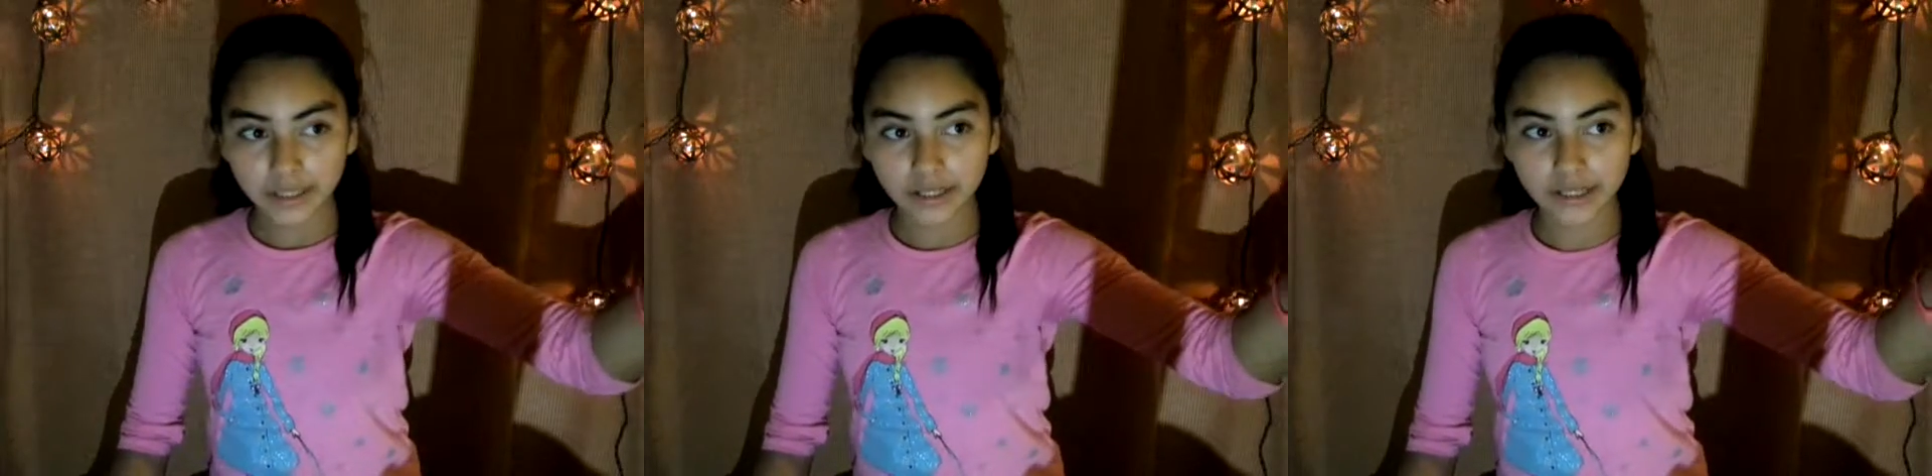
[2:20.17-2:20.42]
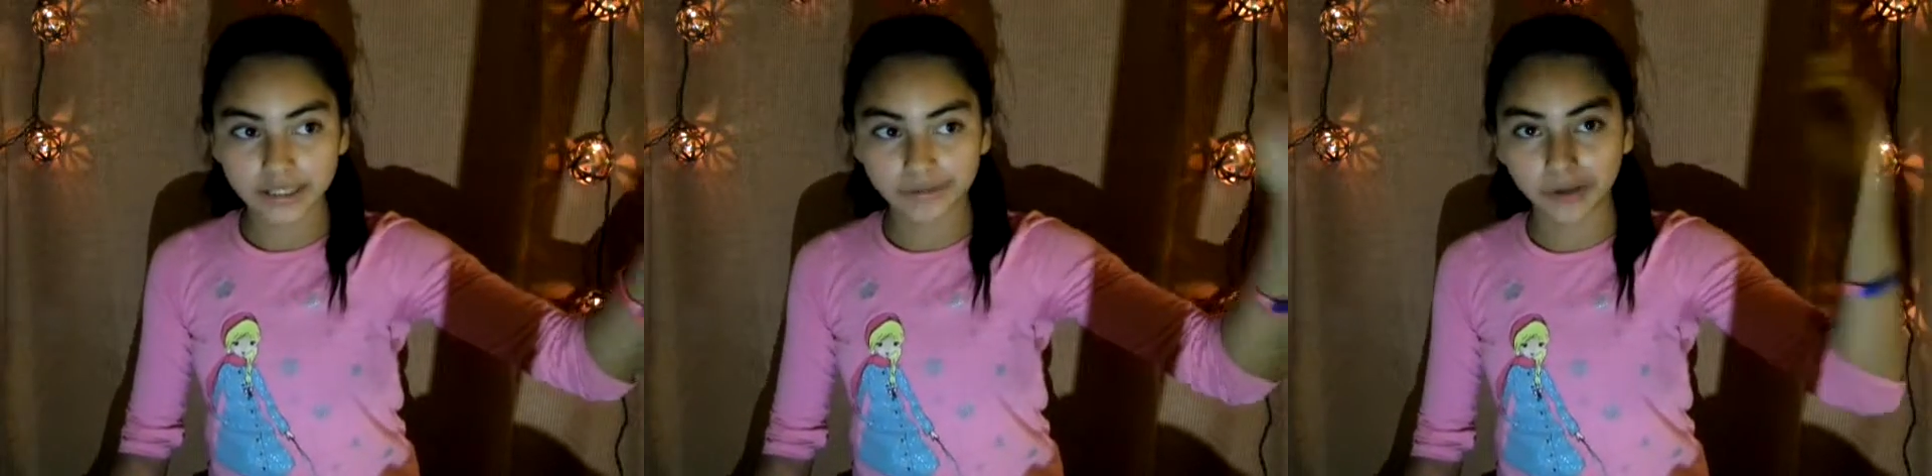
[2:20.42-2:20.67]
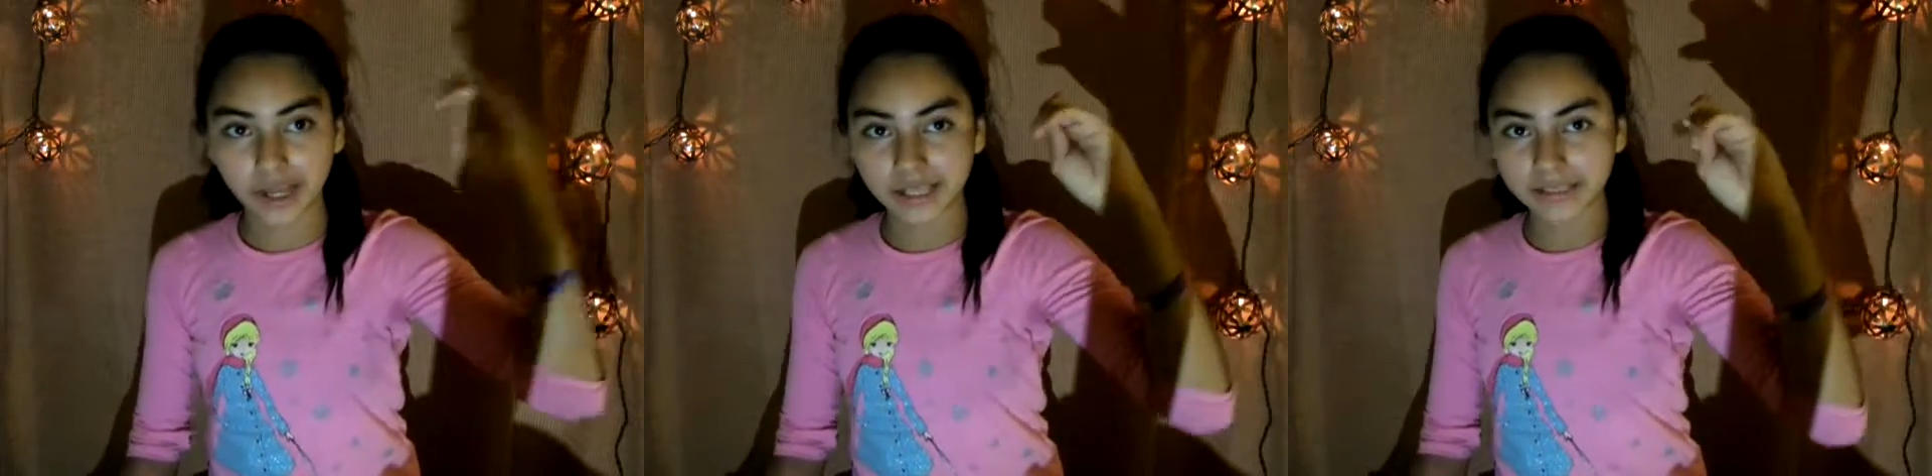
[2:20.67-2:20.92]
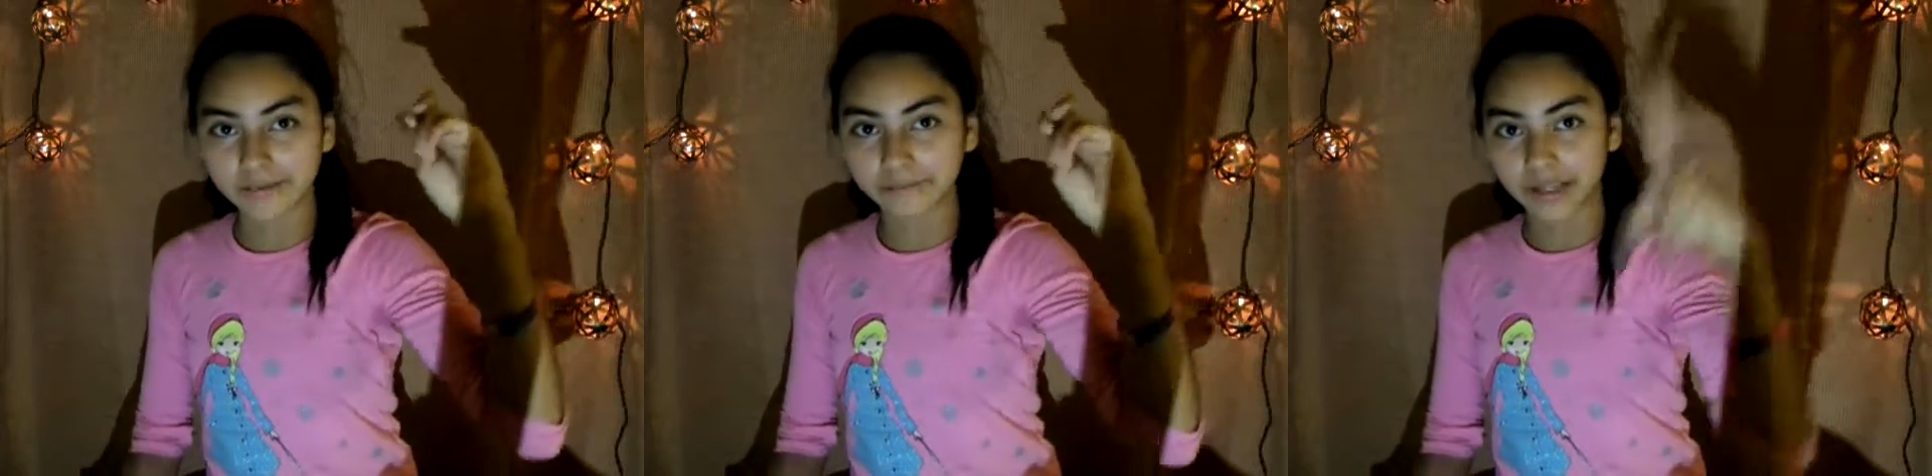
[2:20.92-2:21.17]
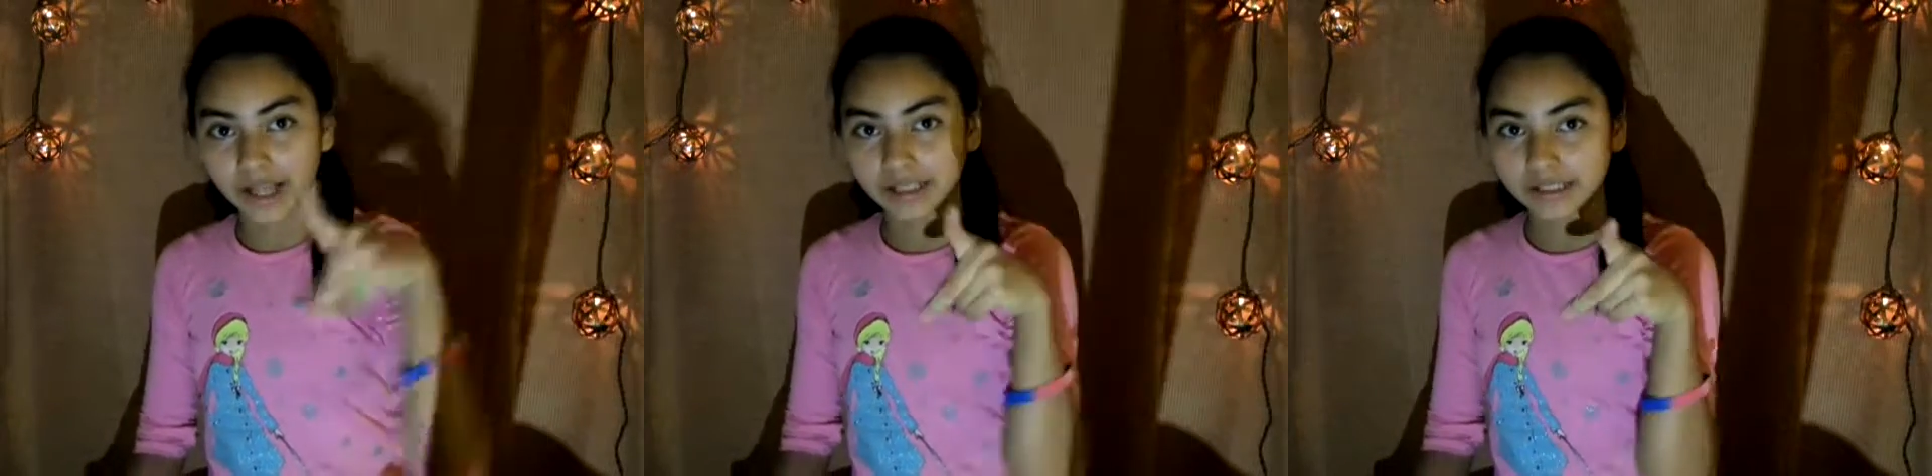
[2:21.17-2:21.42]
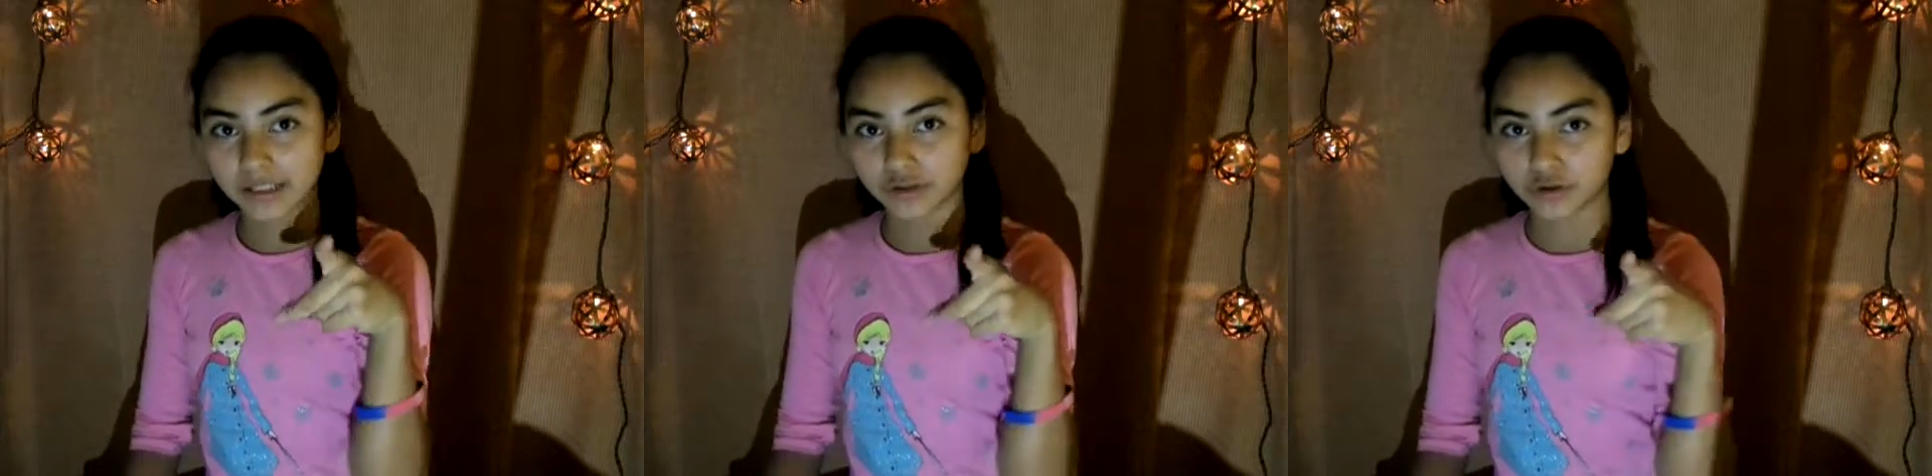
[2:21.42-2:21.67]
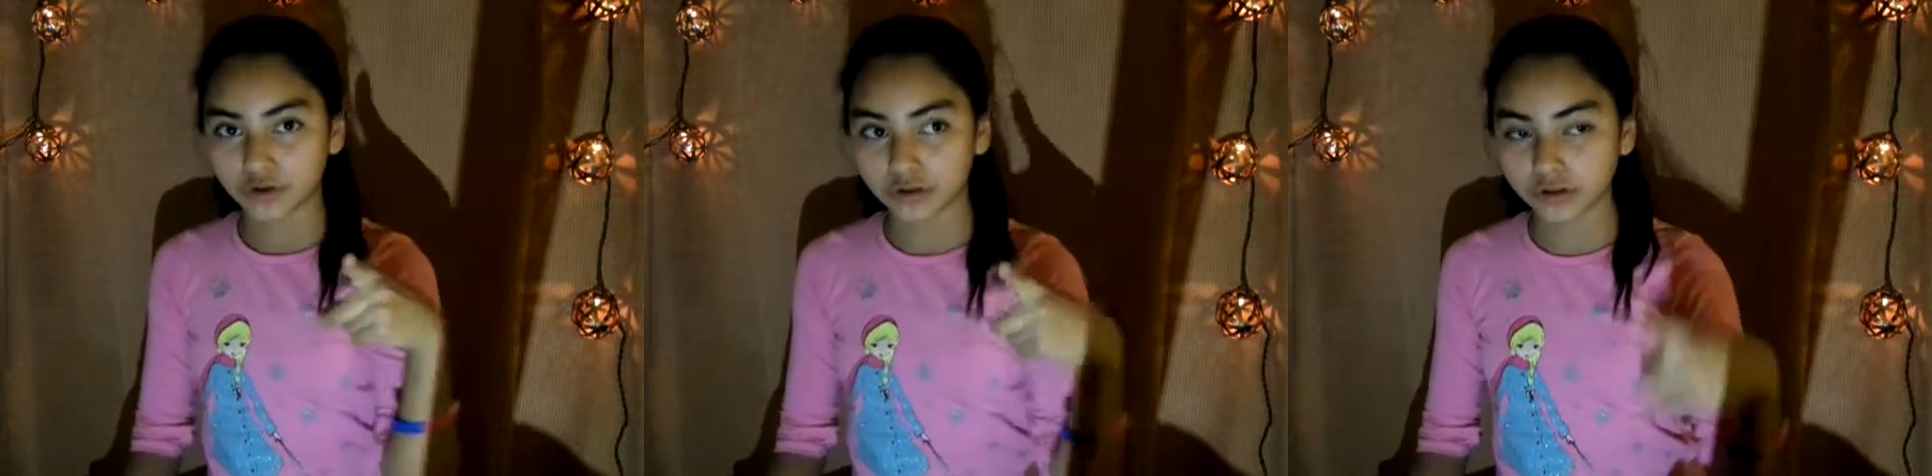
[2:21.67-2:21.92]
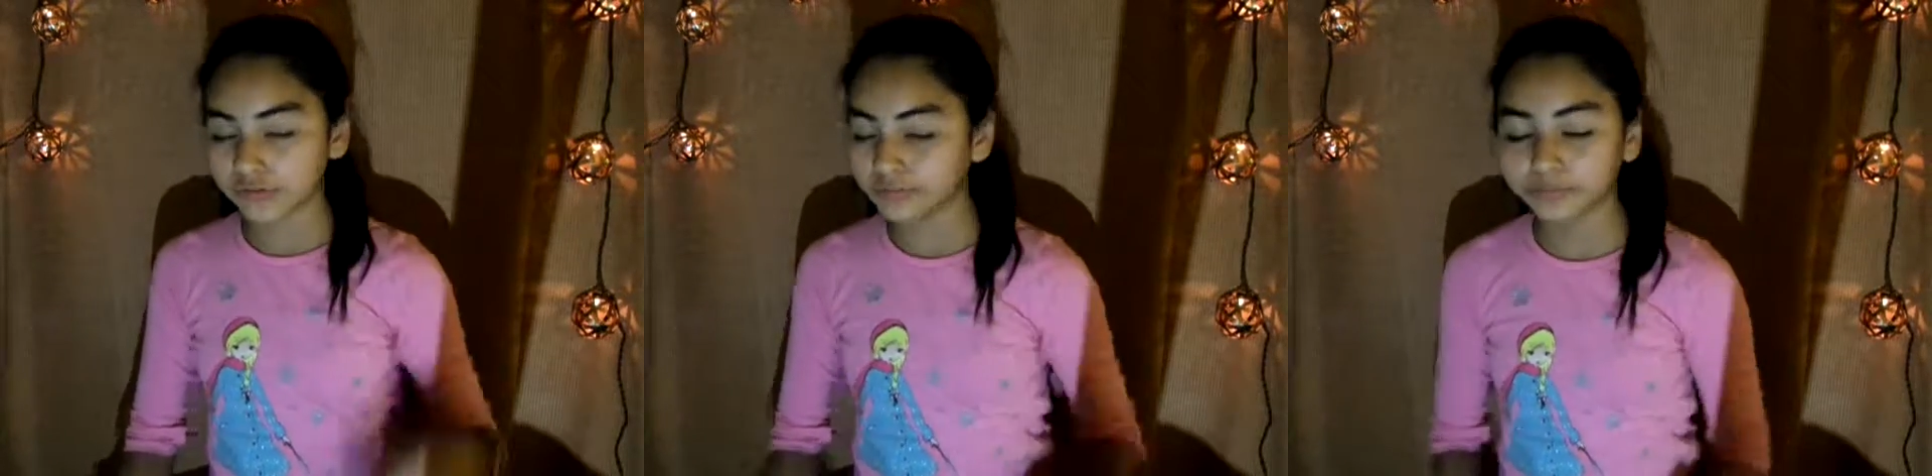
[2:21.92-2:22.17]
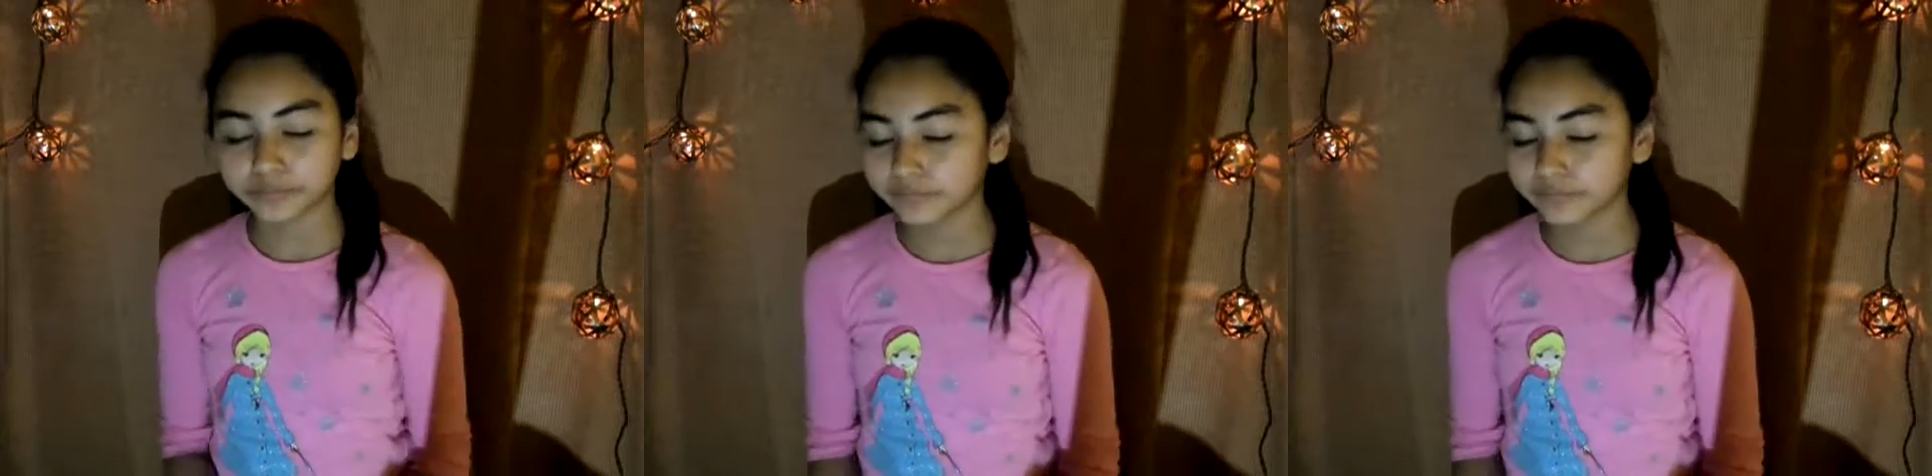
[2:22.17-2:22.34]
Because if you guys have not seen Trolls,